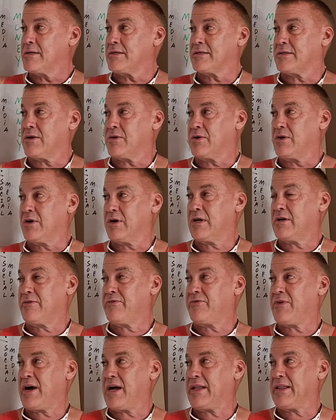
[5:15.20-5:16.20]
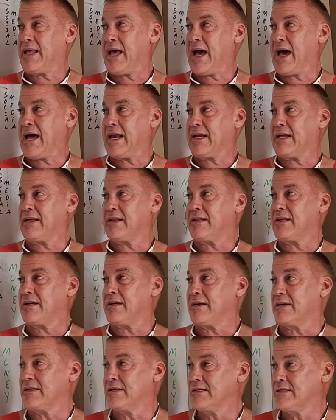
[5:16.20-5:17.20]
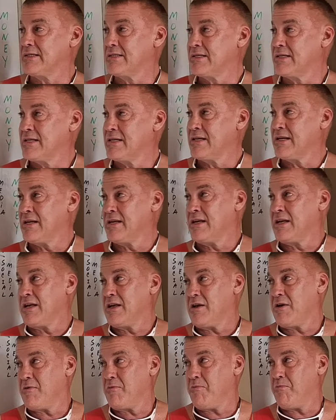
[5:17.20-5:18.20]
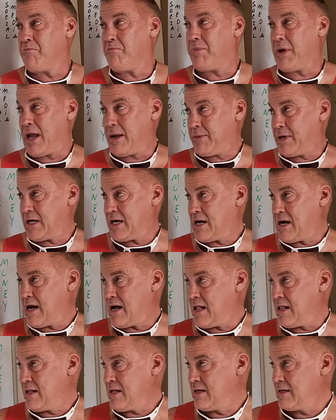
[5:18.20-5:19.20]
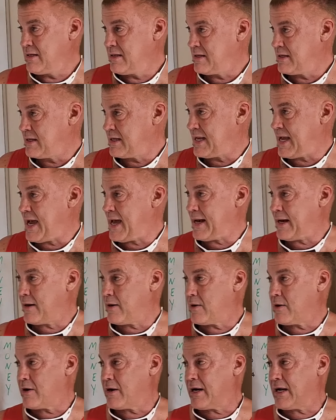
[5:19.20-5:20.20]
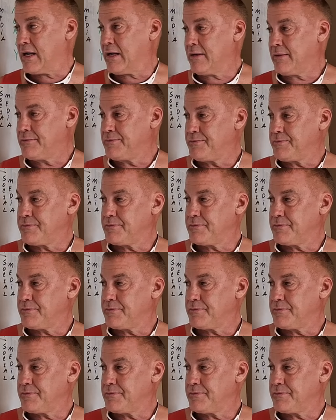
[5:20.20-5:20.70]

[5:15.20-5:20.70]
So you're going to find that in the baby doll category.